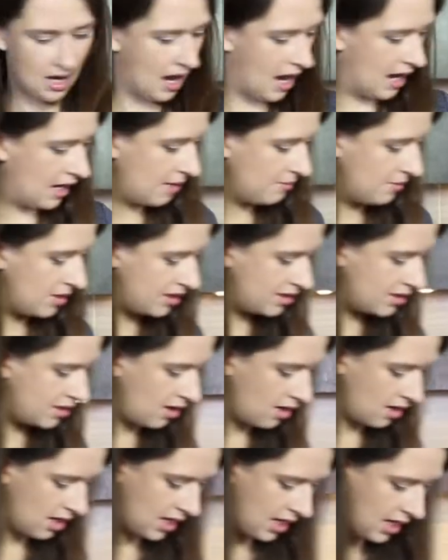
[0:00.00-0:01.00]
and I'm going to
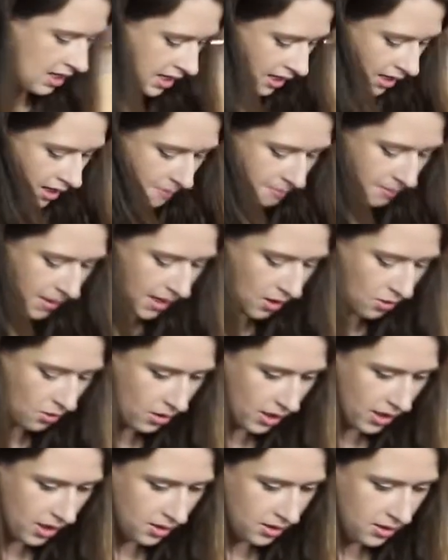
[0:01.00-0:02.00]
start heating up my
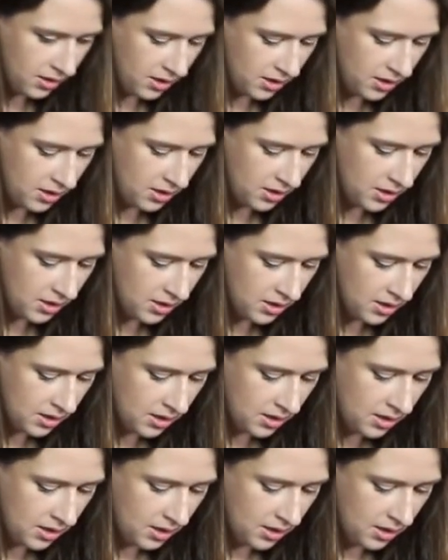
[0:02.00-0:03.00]
oil
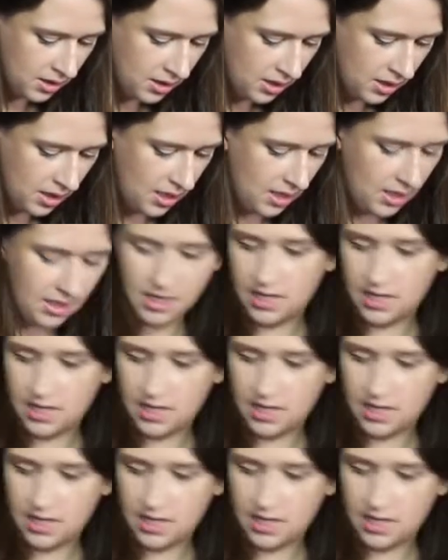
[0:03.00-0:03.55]
in